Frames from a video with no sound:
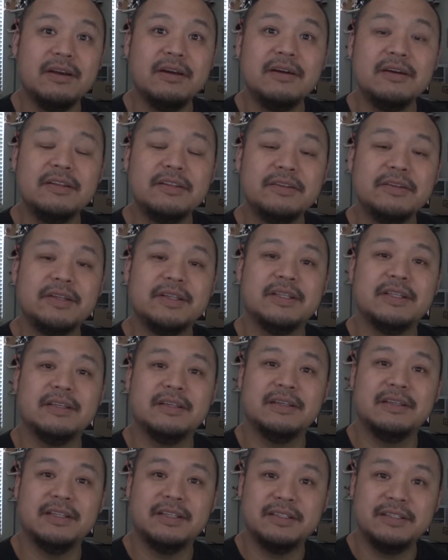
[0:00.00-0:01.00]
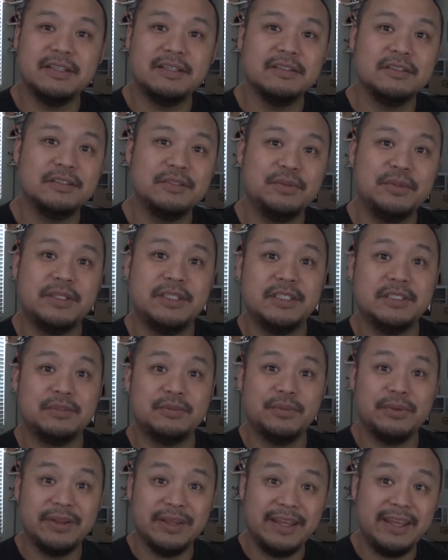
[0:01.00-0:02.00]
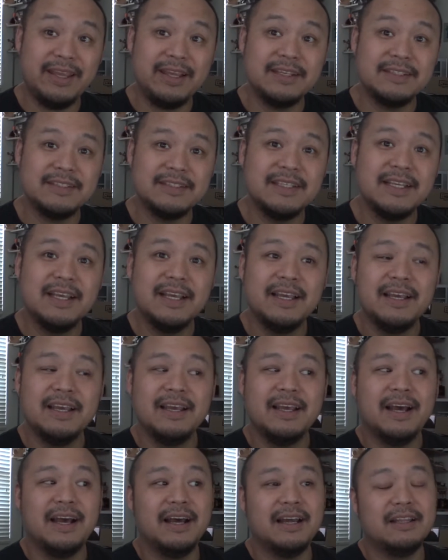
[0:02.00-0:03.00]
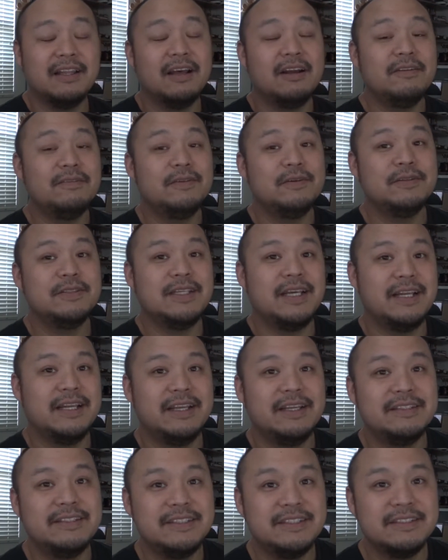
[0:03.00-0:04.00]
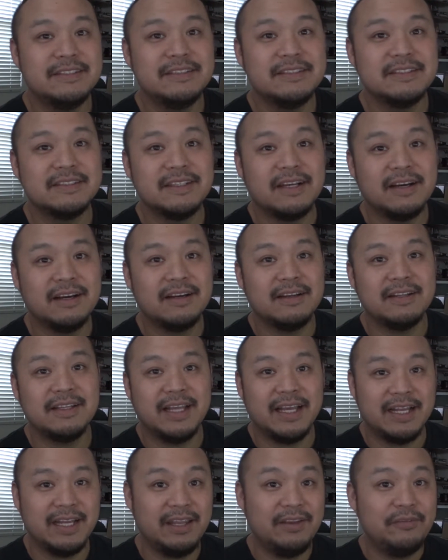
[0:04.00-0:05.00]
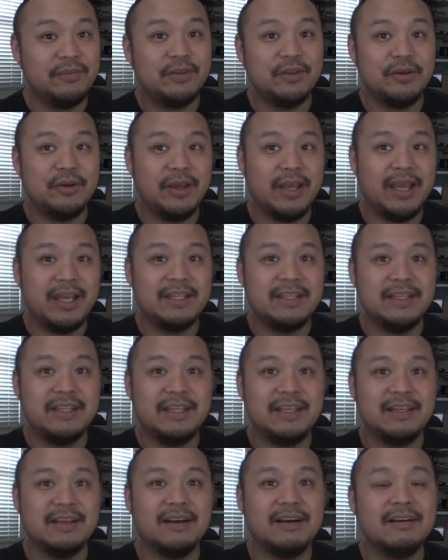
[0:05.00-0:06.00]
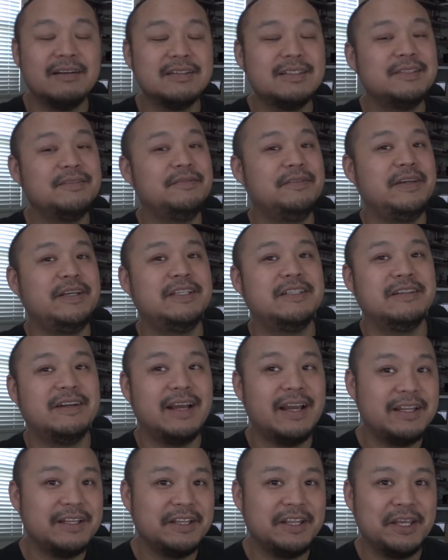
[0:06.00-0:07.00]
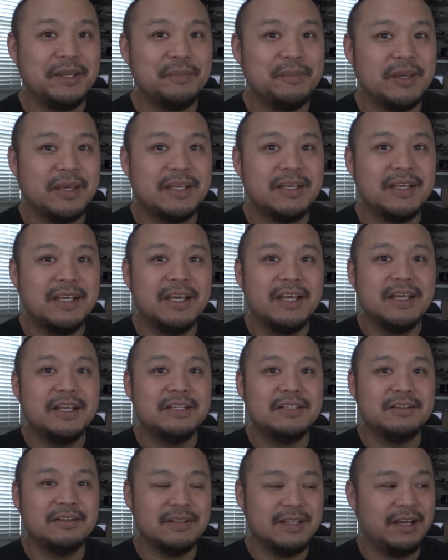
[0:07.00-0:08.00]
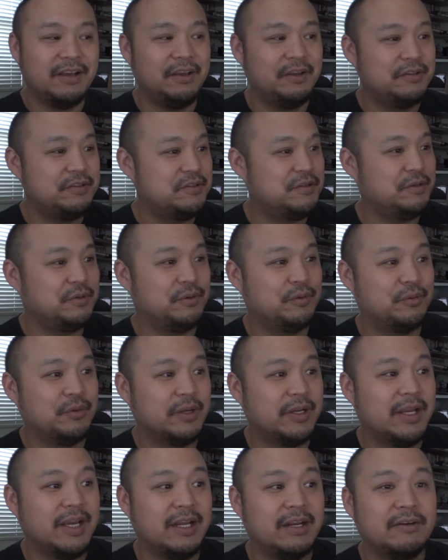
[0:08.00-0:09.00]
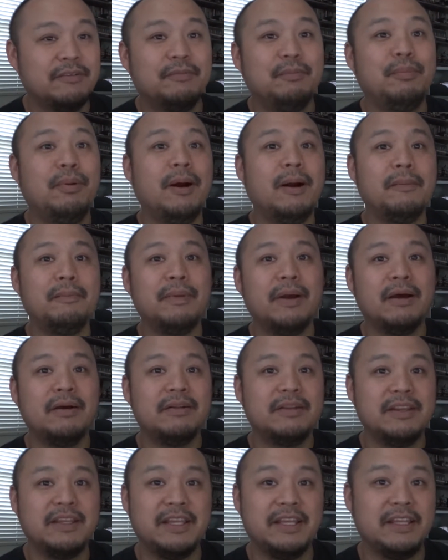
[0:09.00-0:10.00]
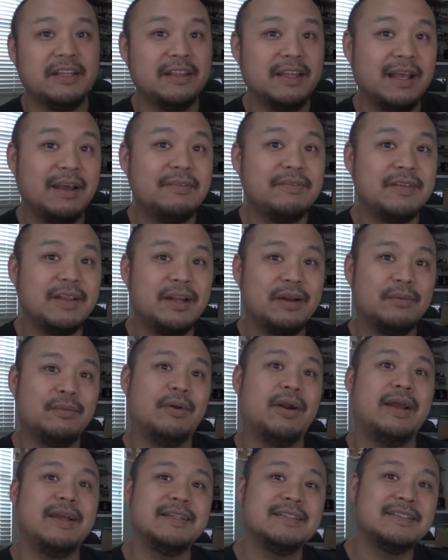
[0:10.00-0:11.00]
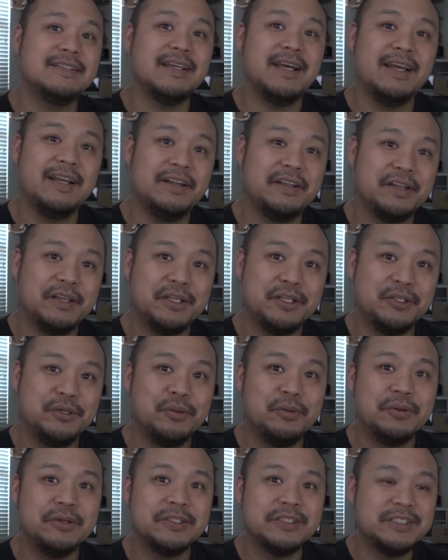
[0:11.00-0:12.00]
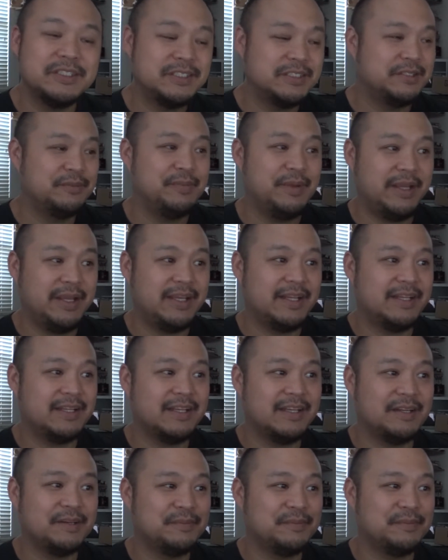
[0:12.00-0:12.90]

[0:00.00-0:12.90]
on during the Nintendo Switch's release, a lot of folks had issues on that, even though it had the awesome feature and gimmick to allow you to kind of pop out the left and right side of the controllers to make it